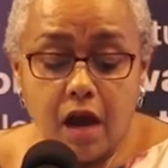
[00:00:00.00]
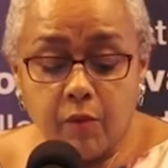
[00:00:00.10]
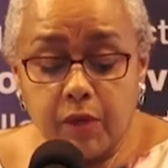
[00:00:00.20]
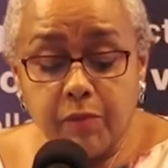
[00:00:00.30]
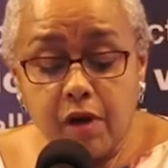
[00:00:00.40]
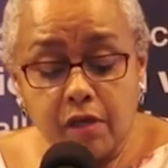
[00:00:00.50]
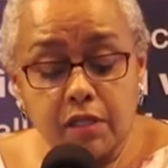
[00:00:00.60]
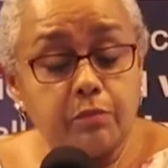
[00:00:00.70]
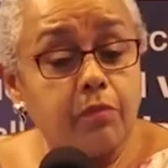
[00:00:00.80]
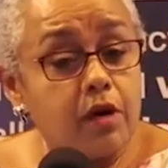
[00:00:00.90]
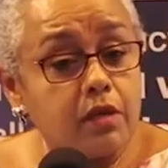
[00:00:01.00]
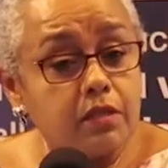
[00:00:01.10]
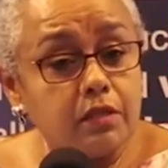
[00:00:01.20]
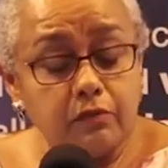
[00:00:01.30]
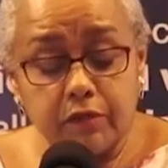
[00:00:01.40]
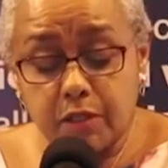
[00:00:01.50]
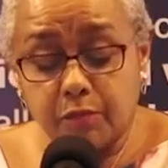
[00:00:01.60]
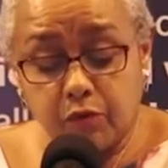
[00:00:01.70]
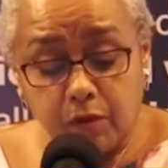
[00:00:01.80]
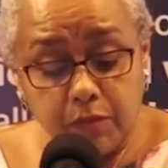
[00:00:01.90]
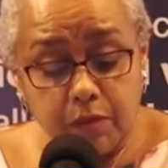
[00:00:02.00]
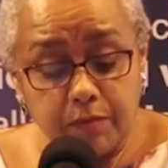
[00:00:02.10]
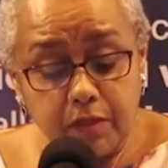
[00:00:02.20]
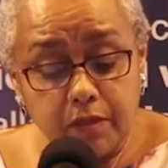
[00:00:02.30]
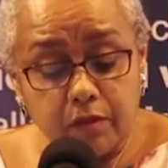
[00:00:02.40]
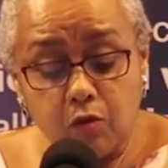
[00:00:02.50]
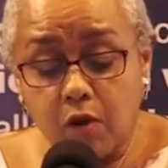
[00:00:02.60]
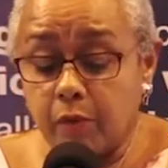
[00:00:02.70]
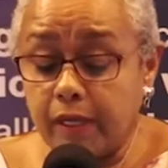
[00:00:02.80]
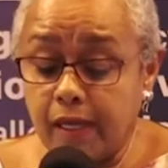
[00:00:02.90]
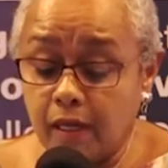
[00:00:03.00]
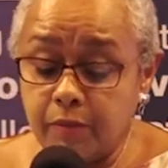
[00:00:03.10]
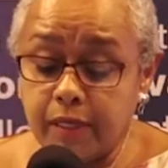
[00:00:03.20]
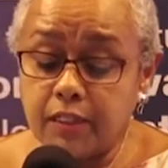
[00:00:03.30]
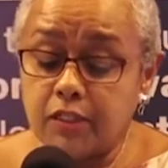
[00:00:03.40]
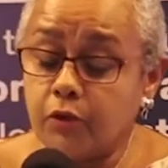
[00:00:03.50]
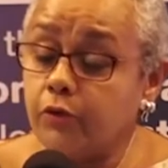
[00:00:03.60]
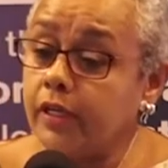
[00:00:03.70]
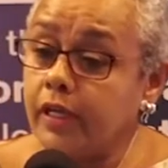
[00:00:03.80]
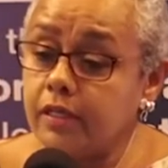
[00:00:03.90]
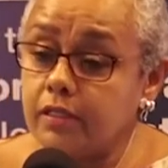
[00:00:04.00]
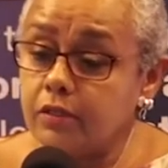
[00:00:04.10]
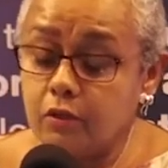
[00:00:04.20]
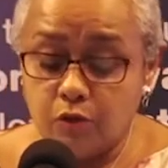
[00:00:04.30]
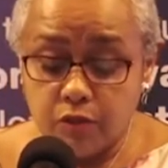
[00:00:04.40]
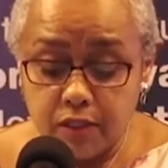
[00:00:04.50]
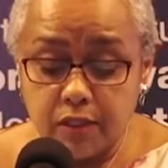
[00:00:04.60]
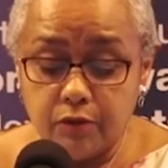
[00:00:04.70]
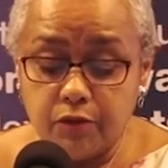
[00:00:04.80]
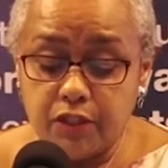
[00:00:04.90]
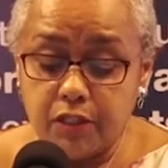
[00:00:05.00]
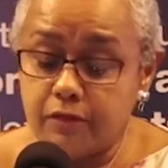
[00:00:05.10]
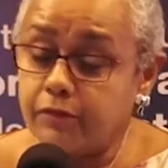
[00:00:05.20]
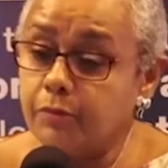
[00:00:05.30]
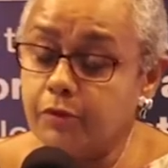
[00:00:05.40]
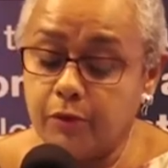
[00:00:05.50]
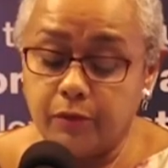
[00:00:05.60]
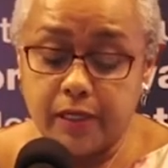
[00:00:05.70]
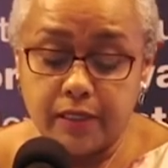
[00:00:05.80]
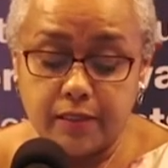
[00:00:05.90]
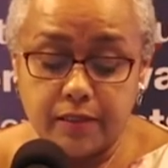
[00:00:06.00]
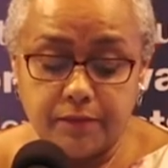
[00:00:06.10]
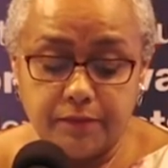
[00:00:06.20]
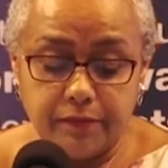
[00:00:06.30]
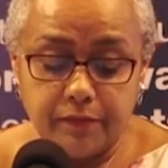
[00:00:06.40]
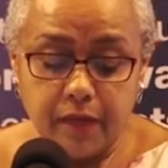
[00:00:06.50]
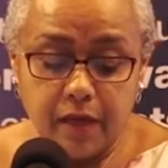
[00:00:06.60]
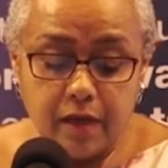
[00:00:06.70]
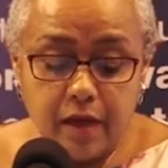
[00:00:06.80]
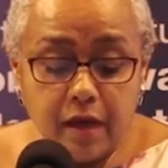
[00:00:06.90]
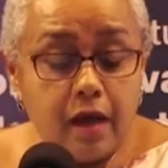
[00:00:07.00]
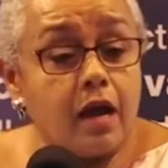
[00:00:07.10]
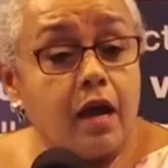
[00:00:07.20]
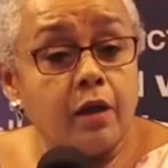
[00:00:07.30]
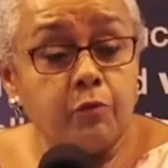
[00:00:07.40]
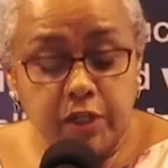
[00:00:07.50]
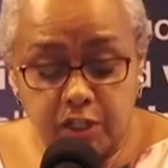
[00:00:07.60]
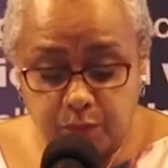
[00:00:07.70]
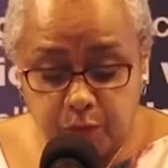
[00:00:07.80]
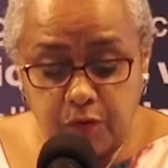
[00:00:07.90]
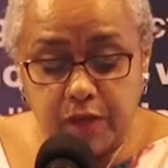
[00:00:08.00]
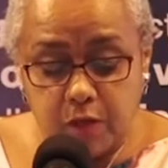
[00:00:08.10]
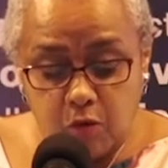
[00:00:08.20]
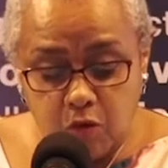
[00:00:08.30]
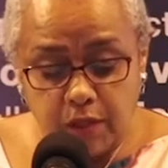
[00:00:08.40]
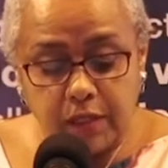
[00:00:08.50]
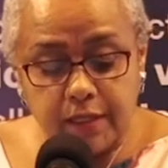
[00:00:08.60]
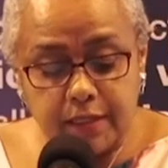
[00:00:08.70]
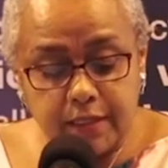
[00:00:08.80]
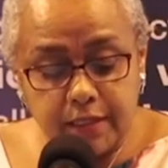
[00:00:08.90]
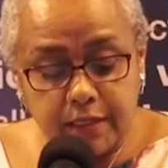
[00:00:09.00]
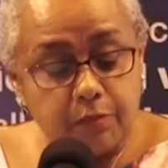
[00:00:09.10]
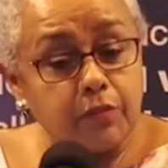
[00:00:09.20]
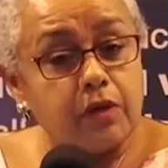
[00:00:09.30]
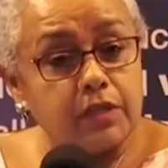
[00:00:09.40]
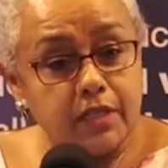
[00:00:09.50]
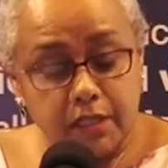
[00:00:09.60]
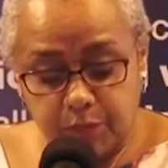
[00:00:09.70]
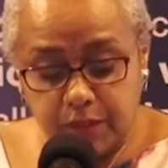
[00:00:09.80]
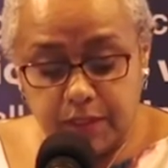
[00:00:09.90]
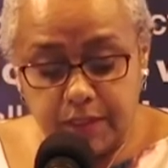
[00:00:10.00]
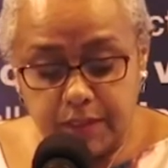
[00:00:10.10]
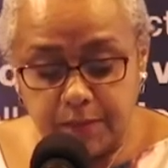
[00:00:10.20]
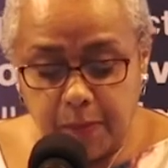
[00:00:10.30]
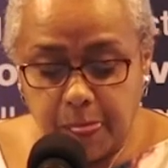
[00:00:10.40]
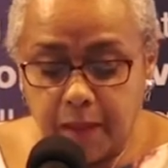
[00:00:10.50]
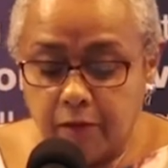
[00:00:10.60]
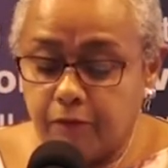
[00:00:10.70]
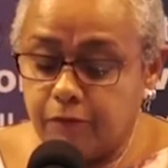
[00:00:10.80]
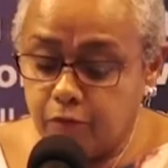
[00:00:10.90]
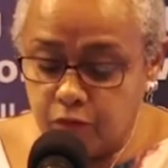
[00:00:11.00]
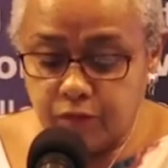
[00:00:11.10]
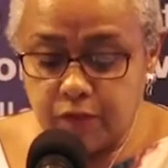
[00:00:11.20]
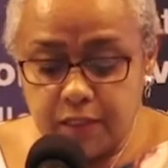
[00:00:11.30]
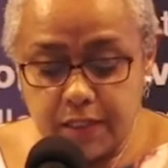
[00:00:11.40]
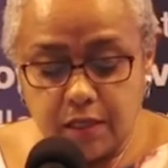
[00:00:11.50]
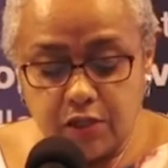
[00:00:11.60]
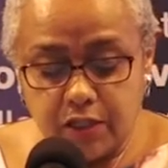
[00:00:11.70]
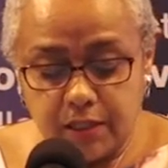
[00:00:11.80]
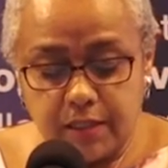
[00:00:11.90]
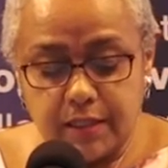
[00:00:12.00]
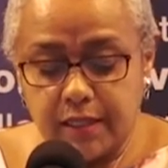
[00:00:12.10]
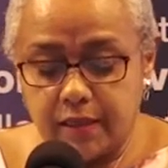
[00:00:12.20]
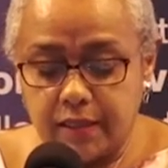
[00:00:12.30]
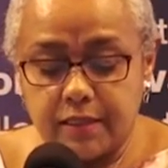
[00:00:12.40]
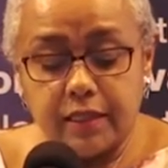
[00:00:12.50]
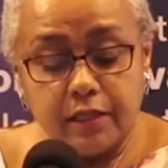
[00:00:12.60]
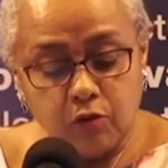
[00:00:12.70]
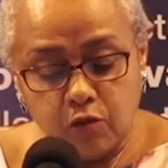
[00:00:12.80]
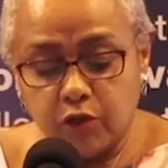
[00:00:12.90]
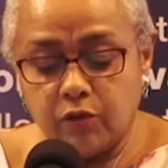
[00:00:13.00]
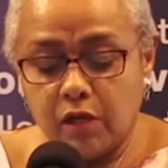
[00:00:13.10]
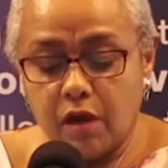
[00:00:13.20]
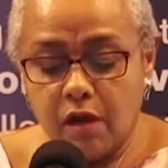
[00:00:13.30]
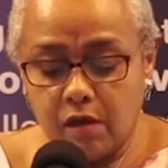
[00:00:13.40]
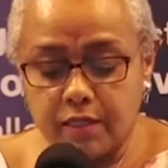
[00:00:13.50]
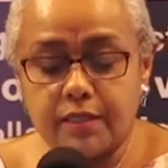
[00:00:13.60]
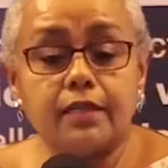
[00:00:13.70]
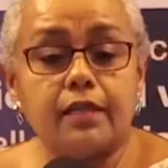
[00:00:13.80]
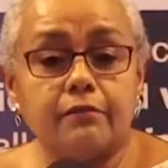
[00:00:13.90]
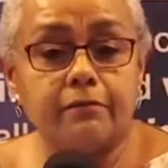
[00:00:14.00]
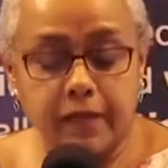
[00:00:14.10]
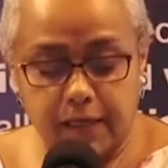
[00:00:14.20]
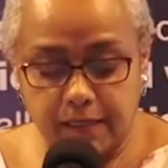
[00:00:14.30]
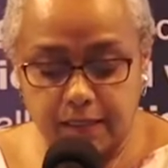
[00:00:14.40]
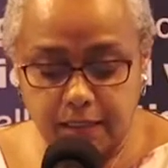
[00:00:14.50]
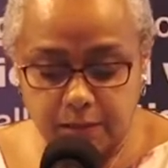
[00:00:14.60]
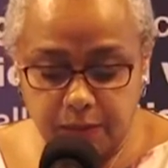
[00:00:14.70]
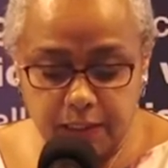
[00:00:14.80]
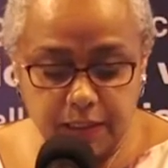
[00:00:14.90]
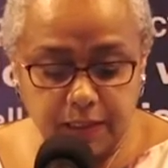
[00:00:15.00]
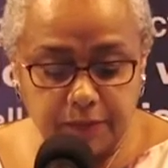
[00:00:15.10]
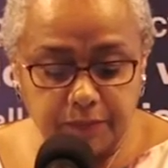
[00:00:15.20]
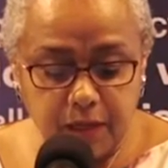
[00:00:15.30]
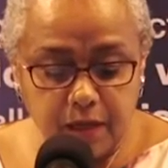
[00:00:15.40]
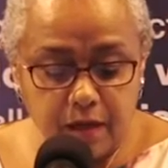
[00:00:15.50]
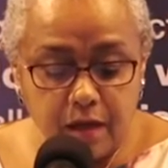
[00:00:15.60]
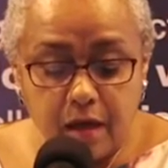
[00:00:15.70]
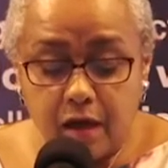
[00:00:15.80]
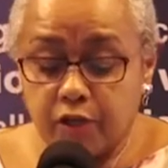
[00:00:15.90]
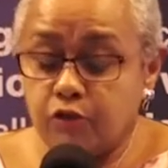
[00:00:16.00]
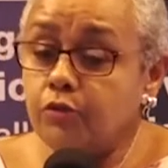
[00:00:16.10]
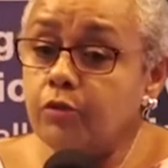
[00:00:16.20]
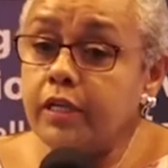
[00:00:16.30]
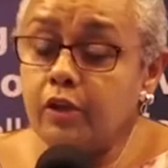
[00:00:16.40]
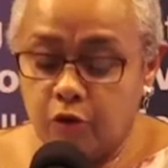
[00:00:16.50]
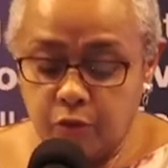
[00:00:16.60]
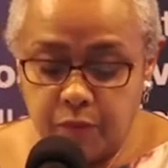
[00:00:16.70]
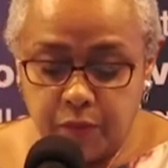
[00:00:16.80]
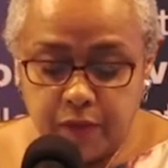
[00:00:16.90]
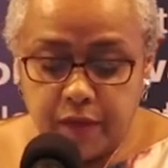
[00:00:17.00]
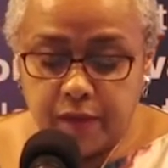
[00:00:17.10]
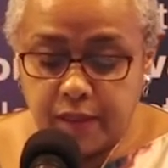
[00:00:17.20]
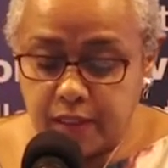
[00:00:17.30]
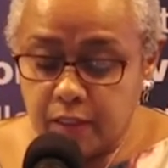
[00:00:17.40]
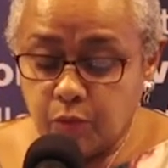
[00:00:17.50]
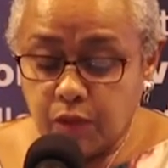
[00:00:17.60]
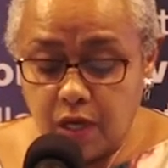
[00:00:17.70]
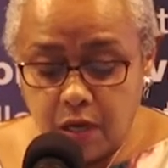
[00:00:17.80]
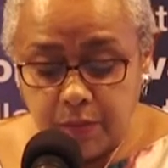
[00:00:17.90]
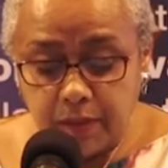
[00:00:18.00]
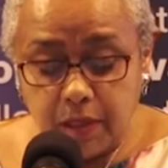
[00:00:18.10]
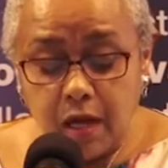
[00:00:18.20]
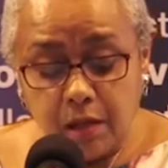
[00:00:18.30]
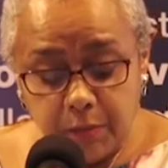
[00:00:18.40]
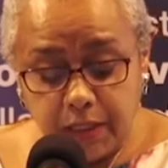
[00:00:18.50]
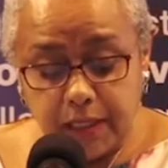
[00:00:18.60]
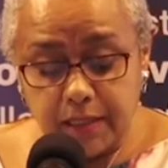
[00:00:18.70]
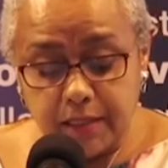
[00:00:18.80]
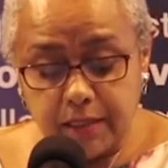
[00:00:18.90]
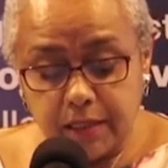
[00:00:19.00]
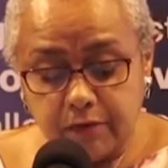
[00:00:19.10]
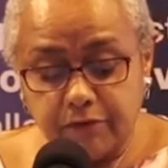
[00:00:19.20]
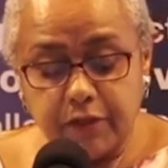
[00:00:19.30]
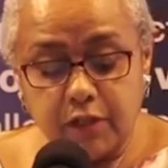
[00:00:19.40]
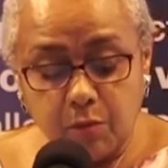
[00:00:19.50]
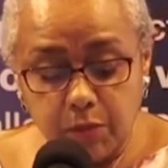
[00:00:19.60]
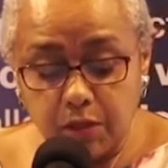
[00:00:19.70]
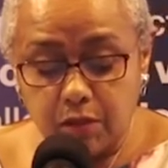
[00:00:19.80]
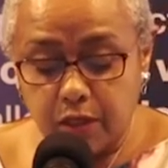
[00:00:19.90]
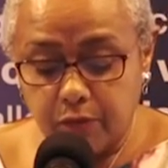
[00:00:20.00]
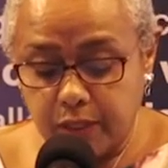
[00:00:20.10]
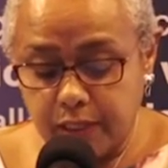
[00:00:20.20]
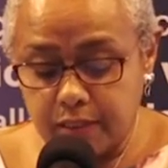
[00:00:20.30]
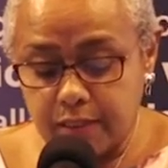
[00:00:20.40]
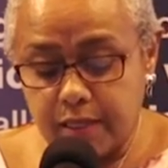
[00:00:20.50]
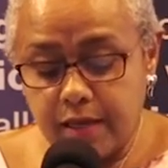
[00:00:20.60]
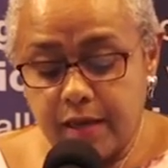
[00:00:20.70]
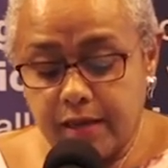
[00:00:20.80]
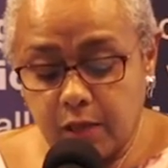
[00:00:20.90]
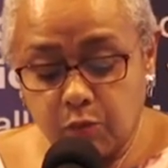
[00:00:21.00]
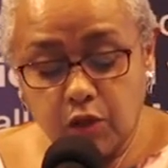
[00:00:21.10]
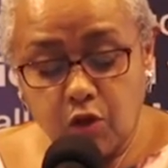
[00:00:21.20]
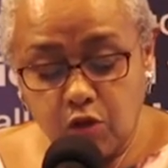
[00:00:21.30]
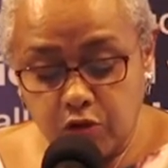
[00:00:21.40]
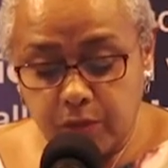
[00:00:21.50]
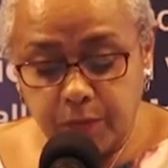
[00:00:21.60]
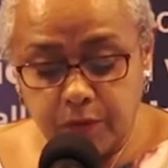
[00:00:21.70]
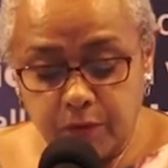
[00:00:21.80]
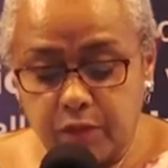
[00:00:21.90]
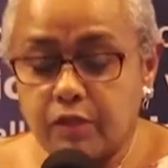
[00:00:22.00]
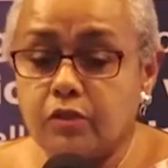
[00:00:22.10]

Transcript: Are we part and parcel of its problems or are we helping to create good solutions for progress? I wish both the organizers and participants fruitful discussions in this inaugural arts financing meeting. I truly hope that it will culminate in phenomenal careers that will contribute